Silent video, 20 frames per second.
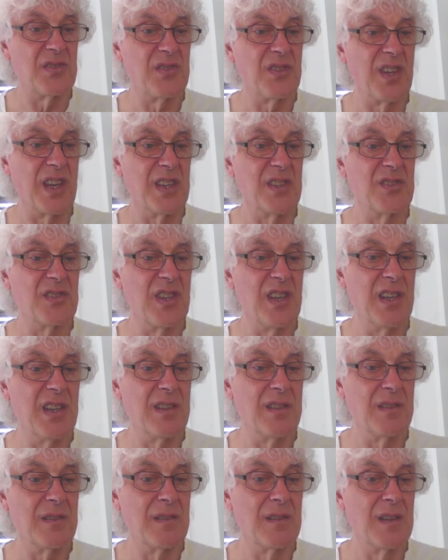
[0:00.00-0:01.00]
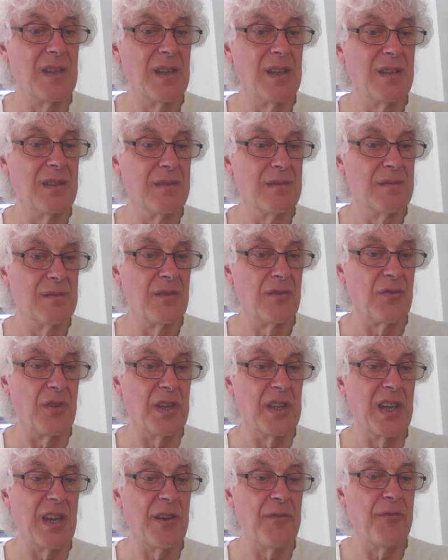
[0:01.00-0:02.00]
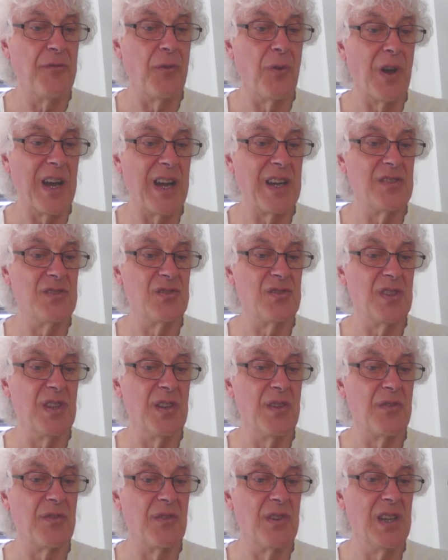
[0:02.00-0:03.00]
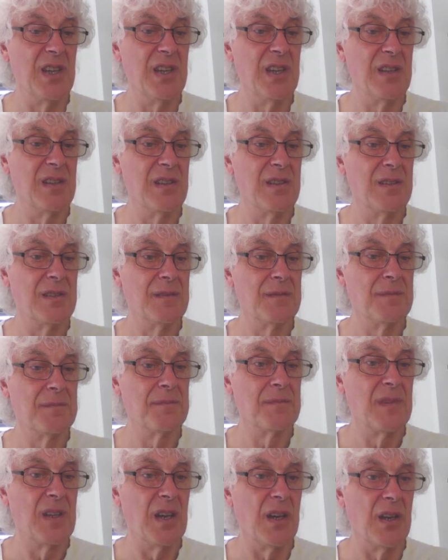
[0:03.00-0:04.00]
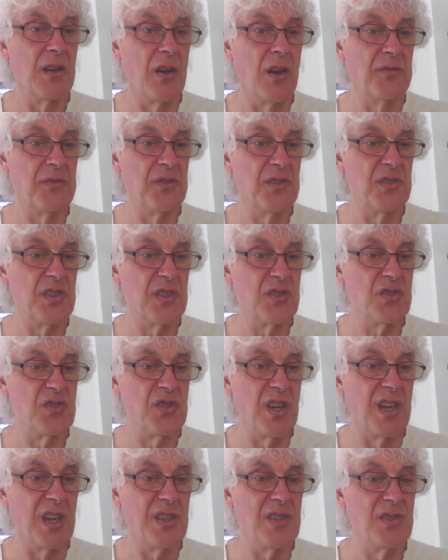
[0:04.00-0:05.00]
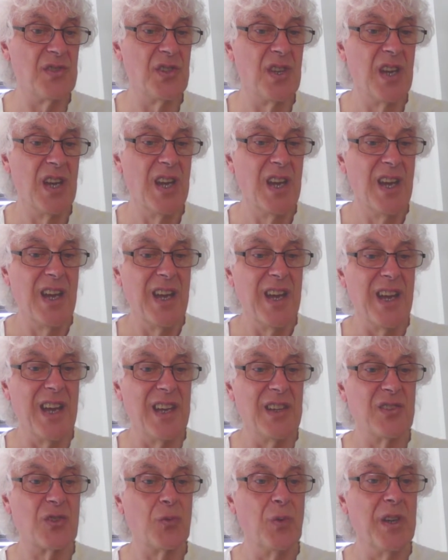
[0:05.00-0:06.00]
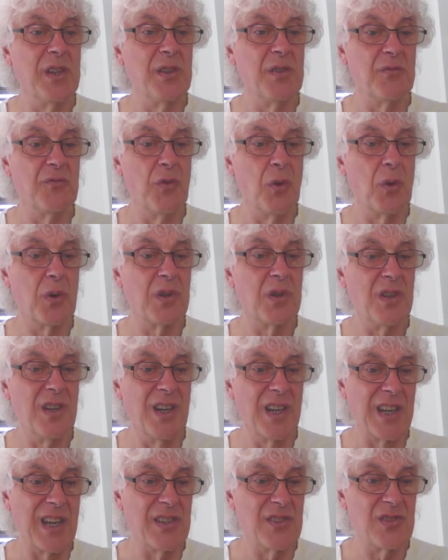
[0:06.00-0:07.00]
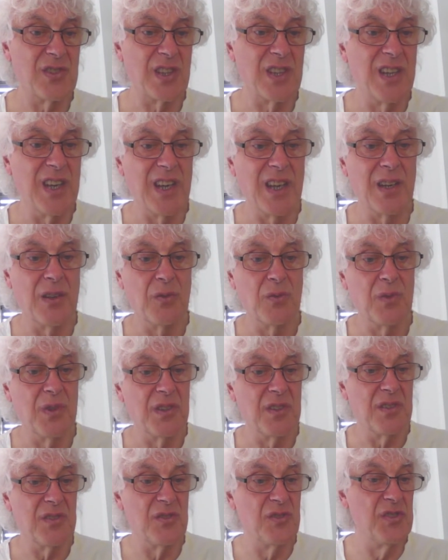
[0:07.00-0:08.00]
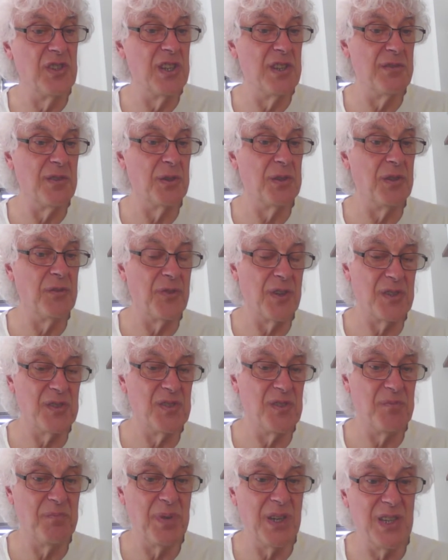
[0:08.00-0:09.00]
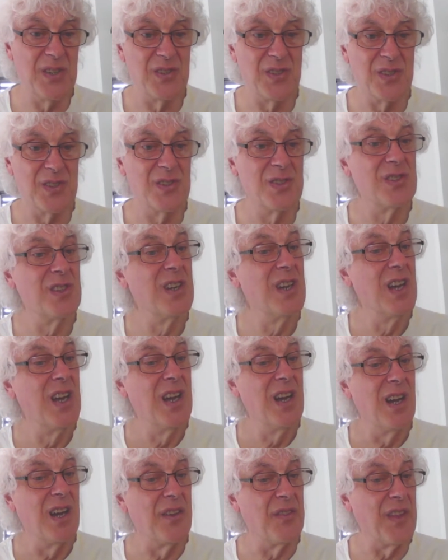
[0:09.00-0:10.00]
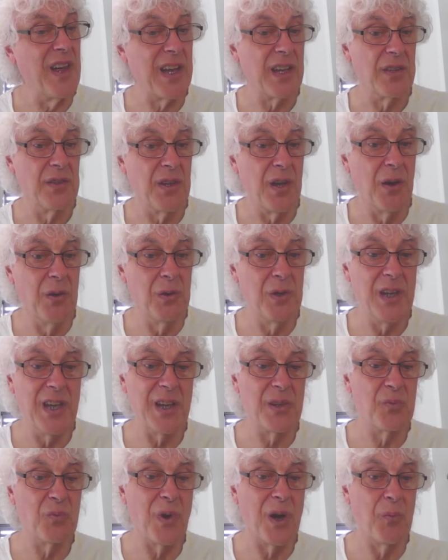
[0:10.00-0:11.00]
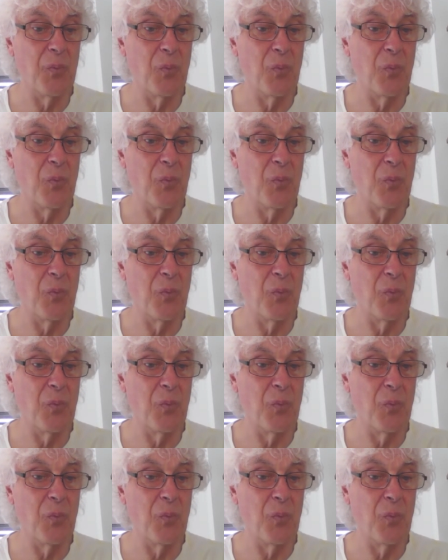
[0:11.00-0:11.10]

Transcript: takes here, threatening f4 and c3, and after this exchange it's queen and rook against the king with 0 defensive pieces, and that can only end one